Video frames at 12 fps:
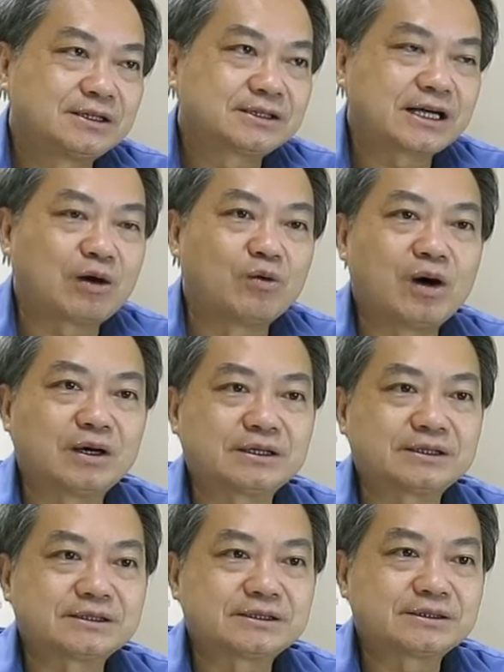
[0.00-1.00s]
Xiao
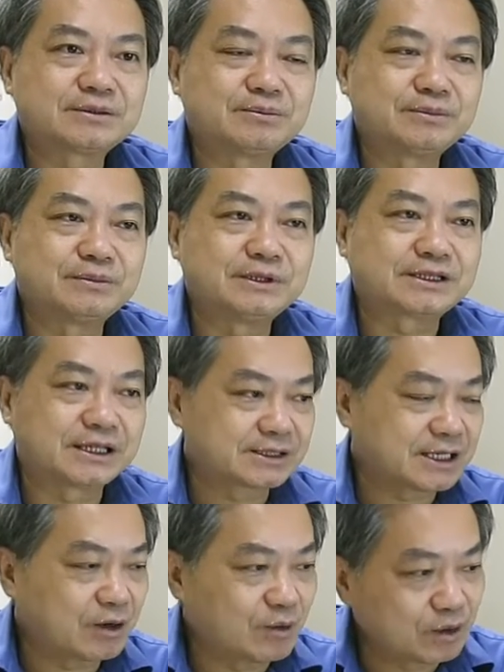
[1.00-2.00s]
Weng, Mr.
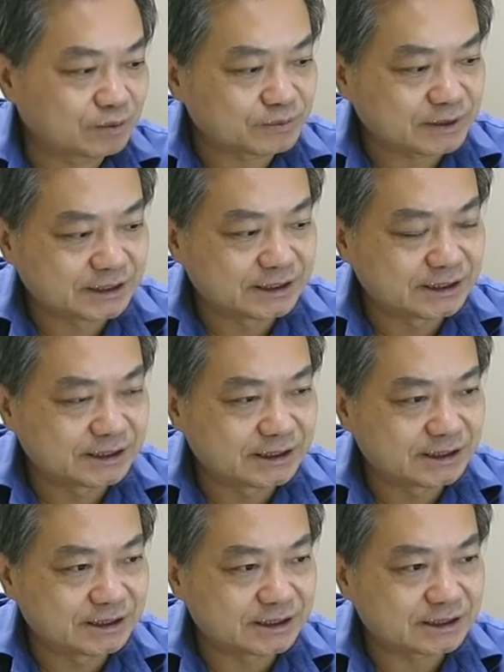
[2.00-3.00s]
Xiao Weng.
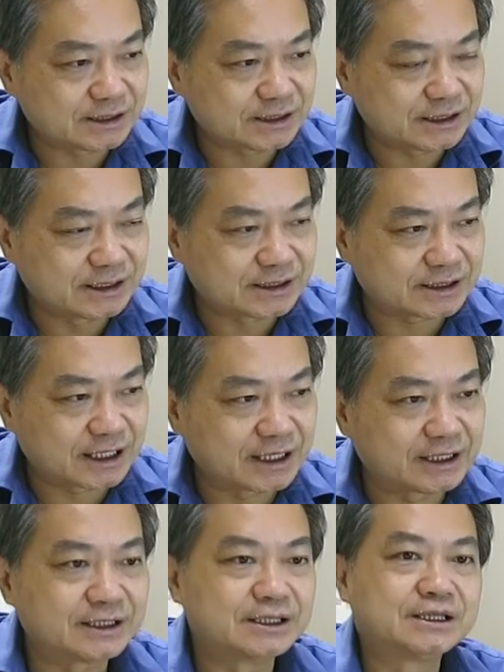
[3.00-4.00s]
He is
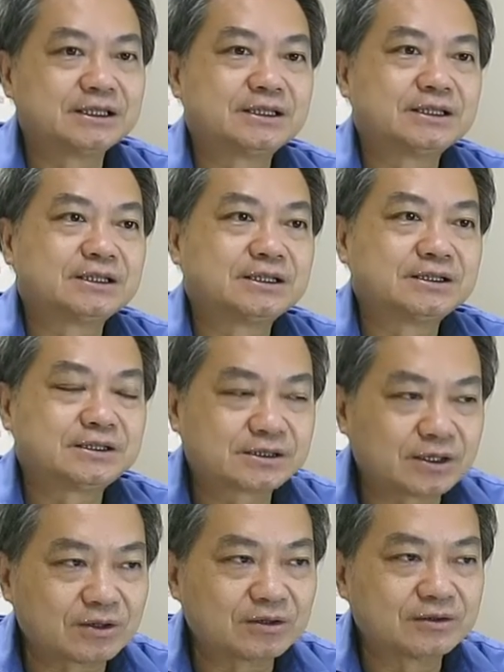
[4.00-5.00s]
a
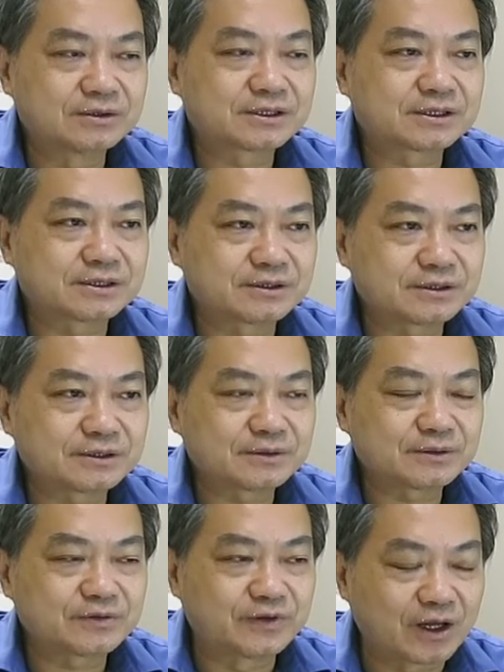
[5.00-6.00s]
Song
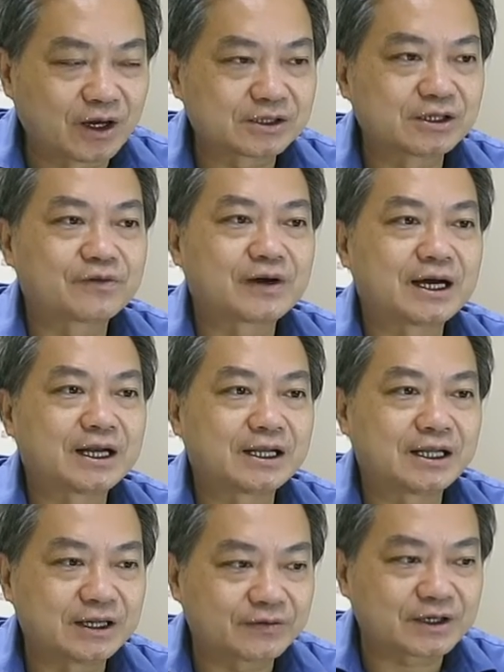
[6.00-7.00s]
philosopher
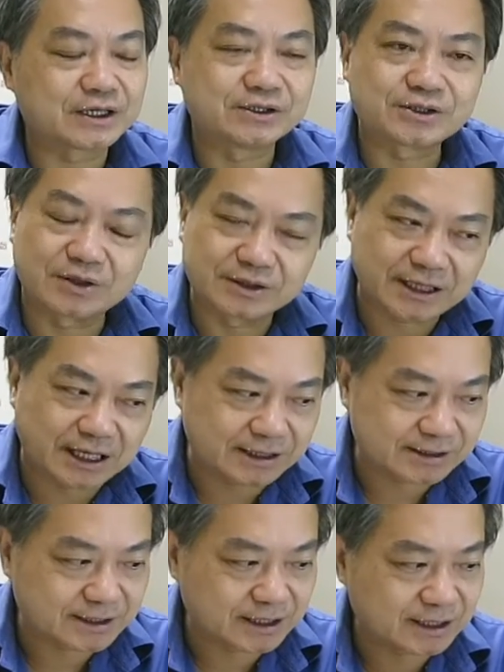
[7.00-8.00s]
lived in Song
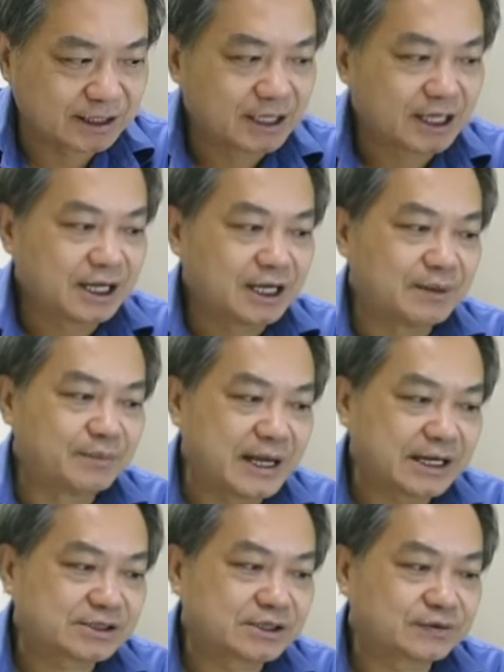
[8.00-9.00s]
Dynasty. He
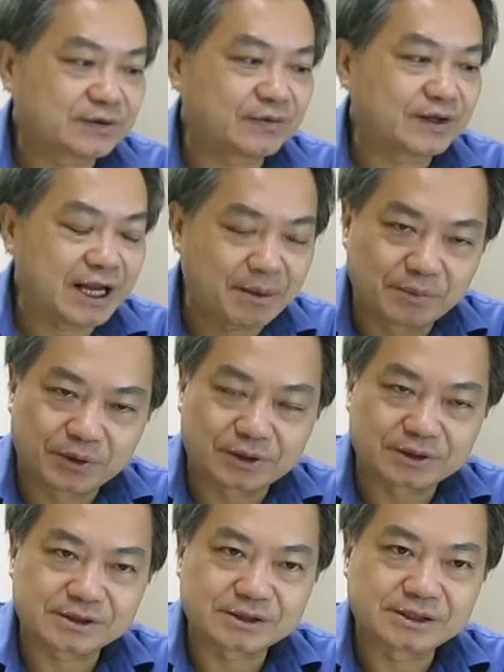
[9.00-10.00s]
makes use of
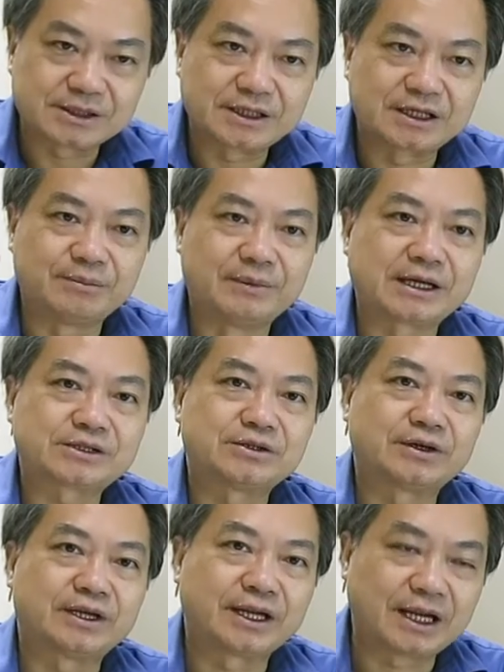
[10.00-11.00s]
numbers. He makes
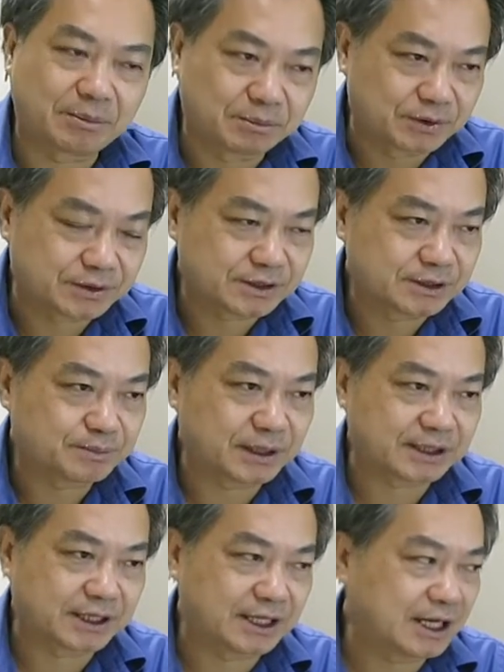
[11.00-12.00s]
use of numbers,
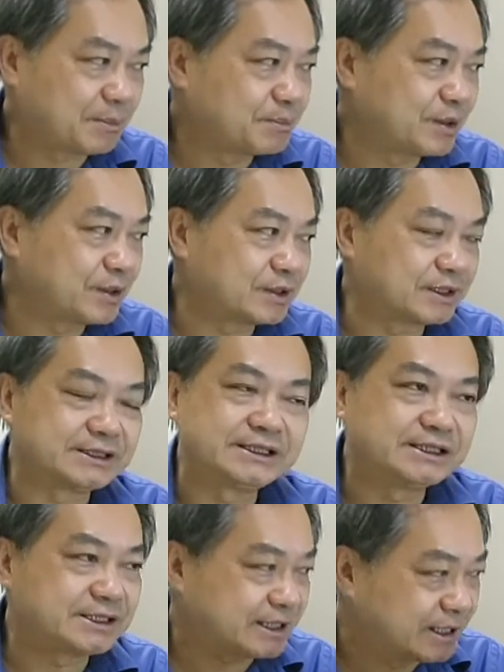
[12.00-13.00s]
particular number in
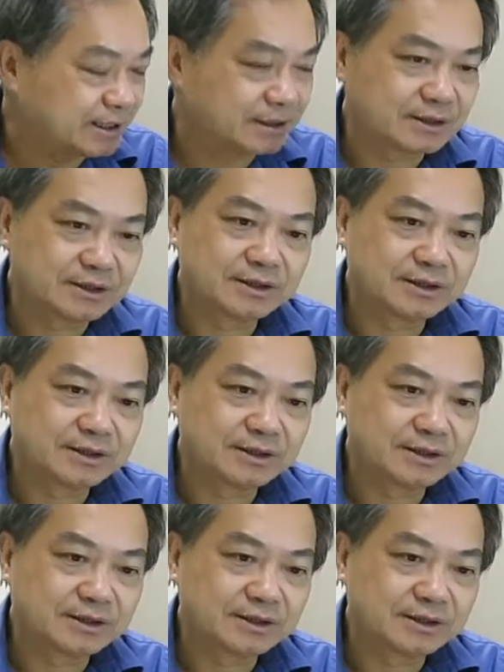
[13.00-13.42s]
Yi Jing,